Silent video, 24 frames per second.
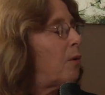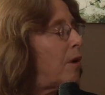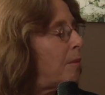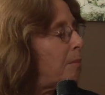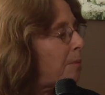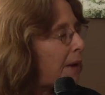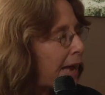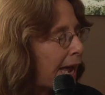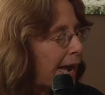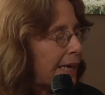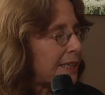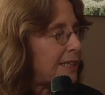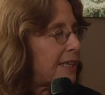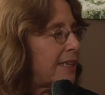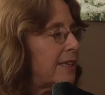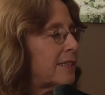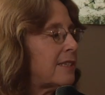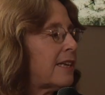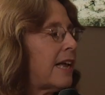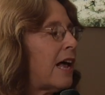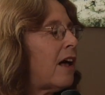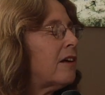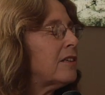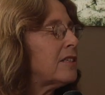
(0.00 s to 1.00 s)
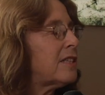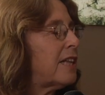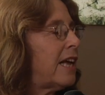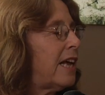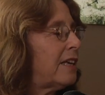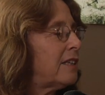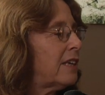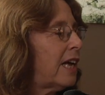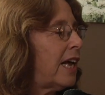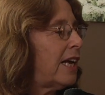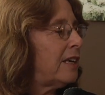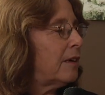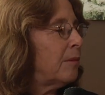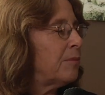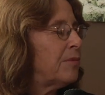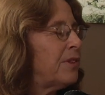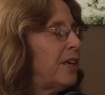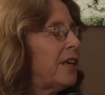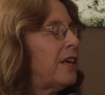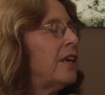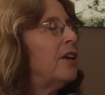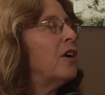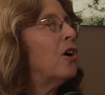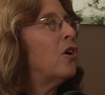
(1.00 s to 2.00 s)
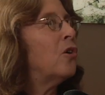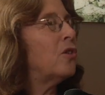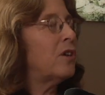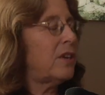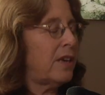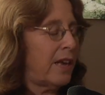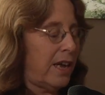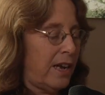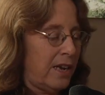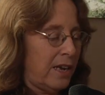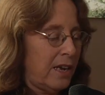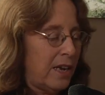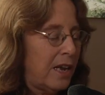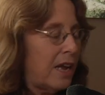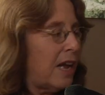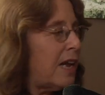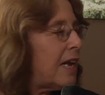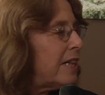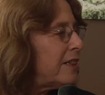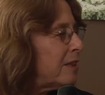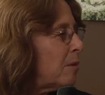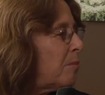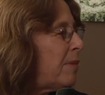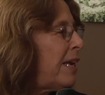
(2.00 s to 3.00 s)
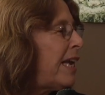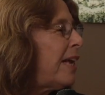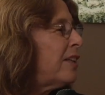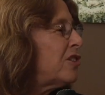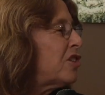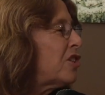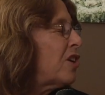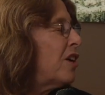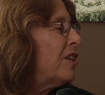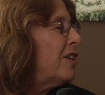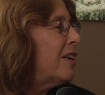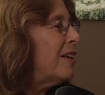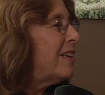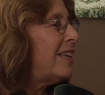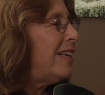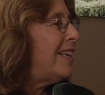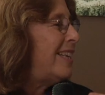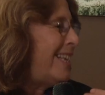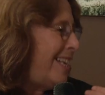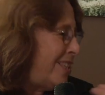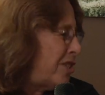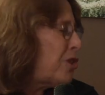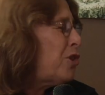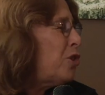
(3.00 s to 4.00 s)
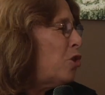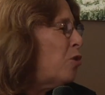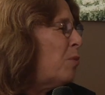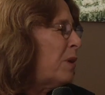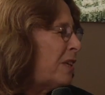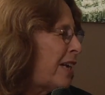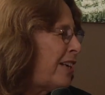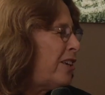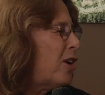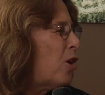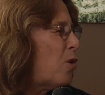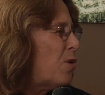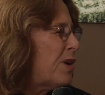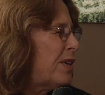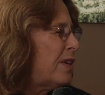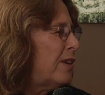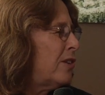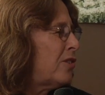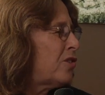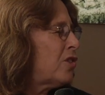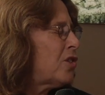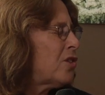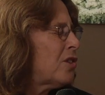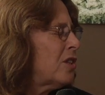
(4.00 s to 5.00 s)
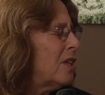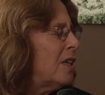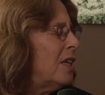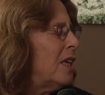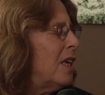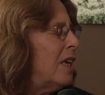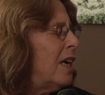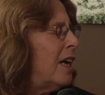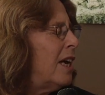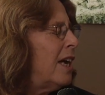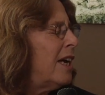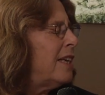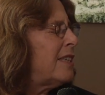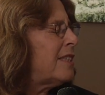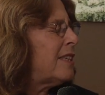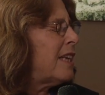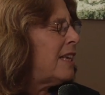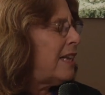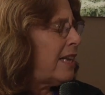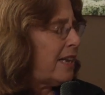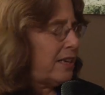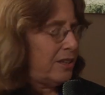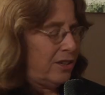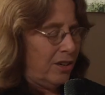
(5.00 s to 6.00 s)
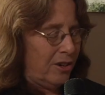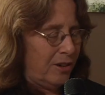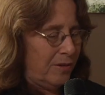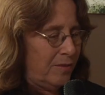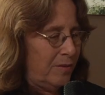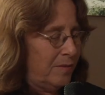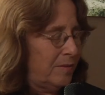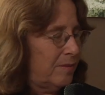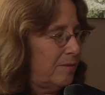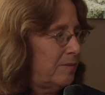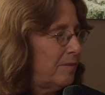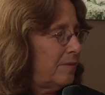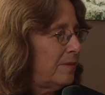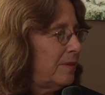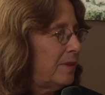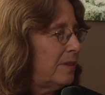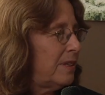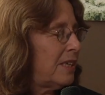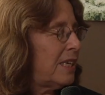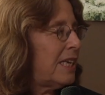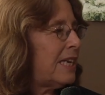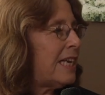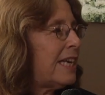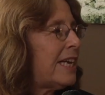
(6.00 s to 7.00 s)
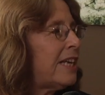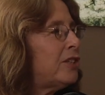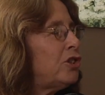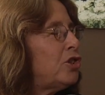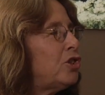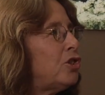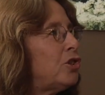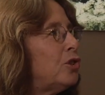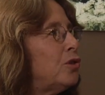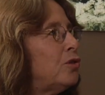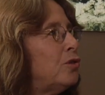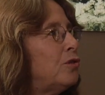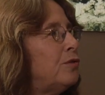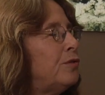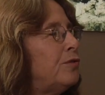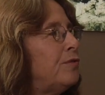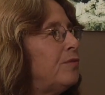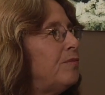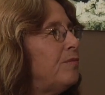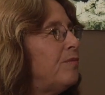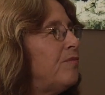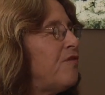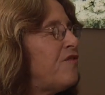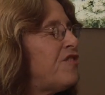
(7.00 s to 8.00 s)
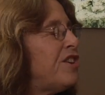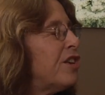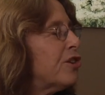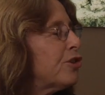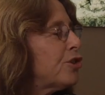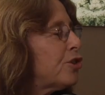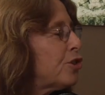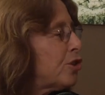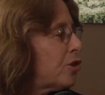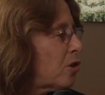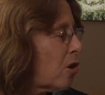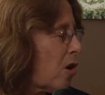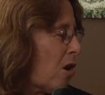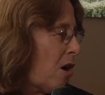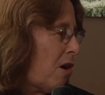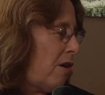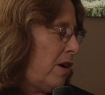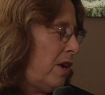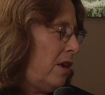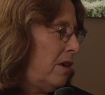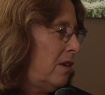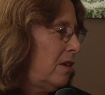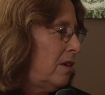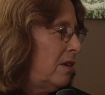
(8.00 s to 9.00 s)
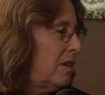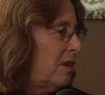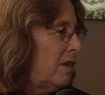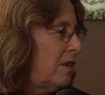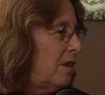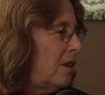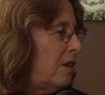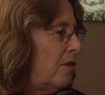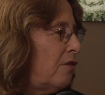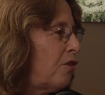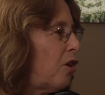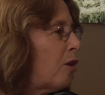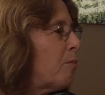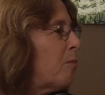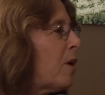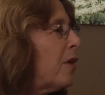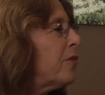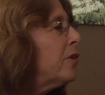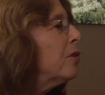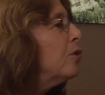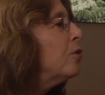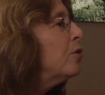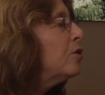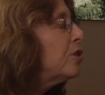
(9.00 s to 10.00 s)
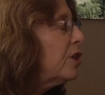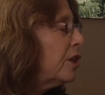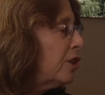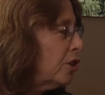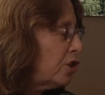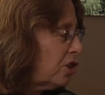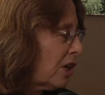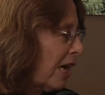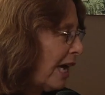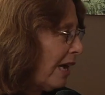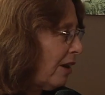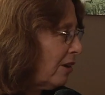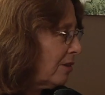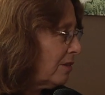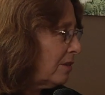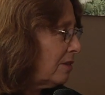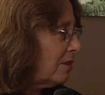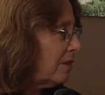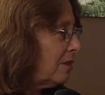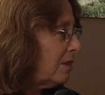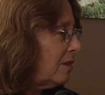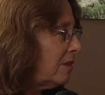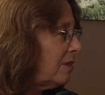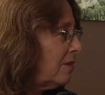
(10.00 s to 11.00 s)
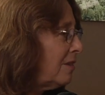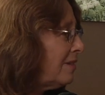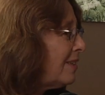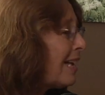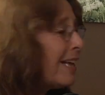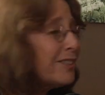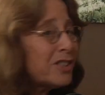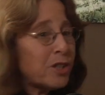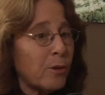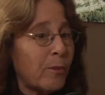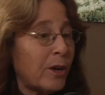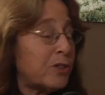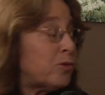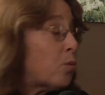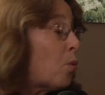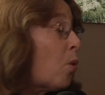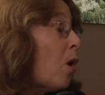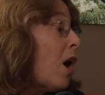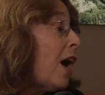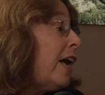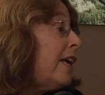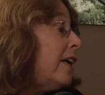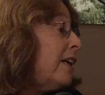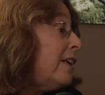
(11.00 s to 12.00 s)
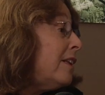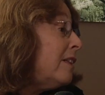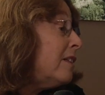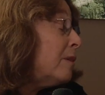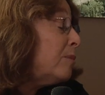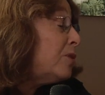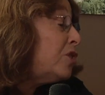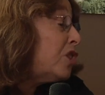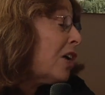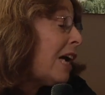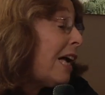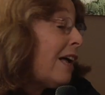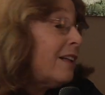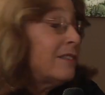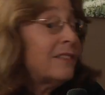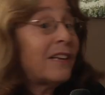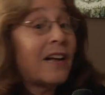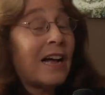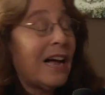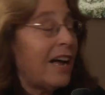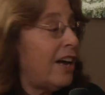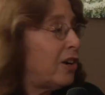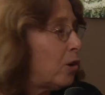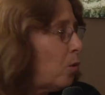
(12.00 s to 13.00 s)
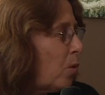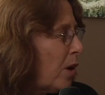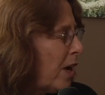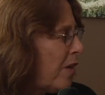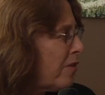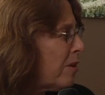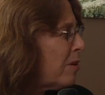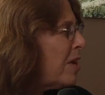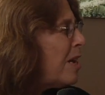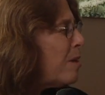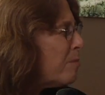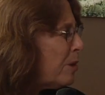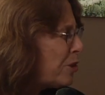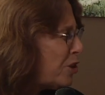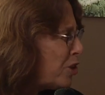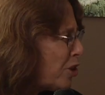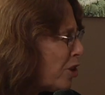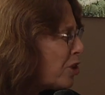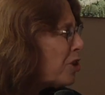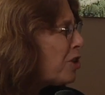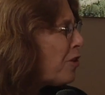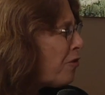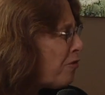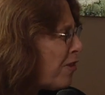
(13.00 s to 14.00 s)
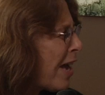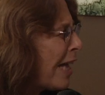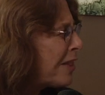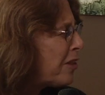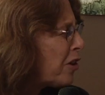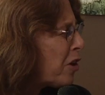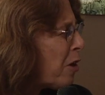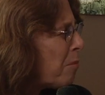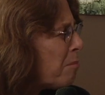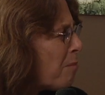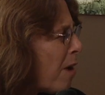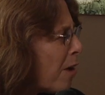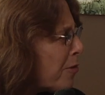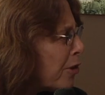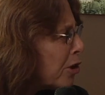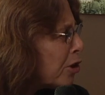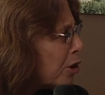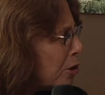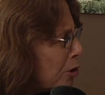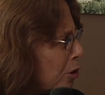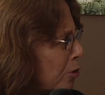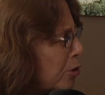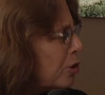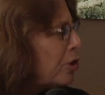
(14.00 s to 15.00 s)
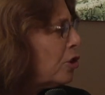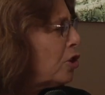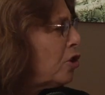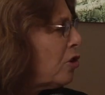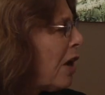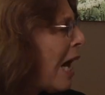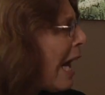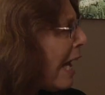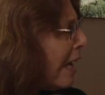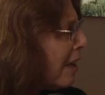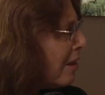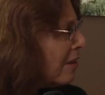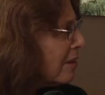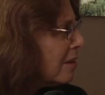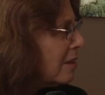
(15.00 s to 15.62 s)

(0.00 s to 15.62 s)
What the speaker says: I went back to his house that night, I'm thinking, okay, the man's gonna, he's a human, I know he is. I said, Edgar, can't you feel sorry for a mother losing a child? Not so much why the child died or whatever, but just the fact that a mother could lose a child.